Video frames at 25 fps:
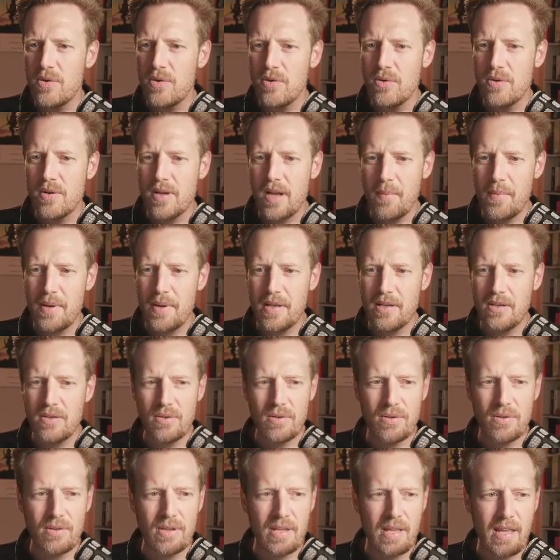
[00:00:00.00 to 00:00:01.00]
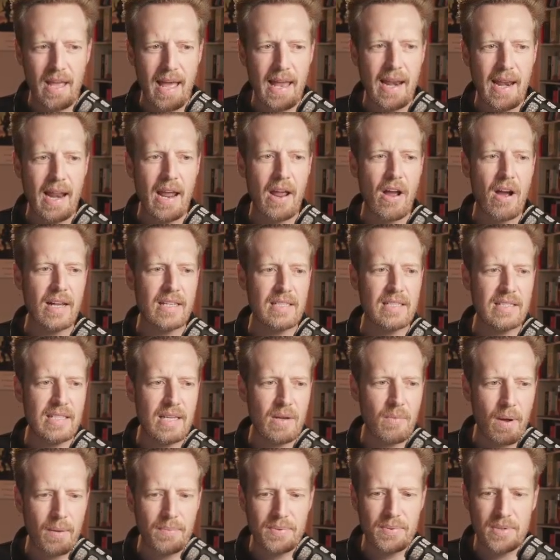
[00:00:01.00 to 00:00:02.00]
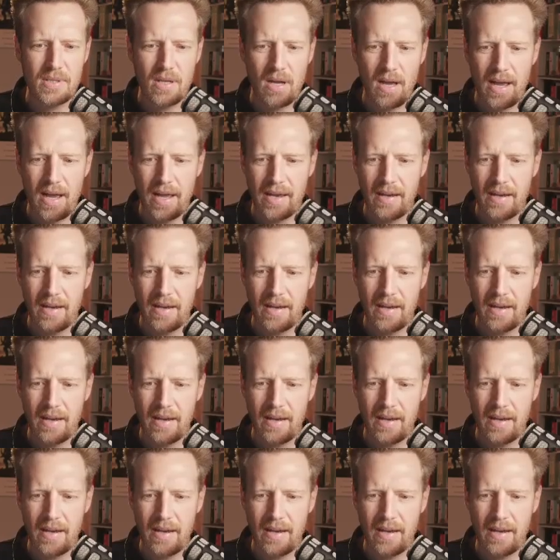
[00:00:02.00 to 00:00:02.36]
come into the NAIC website and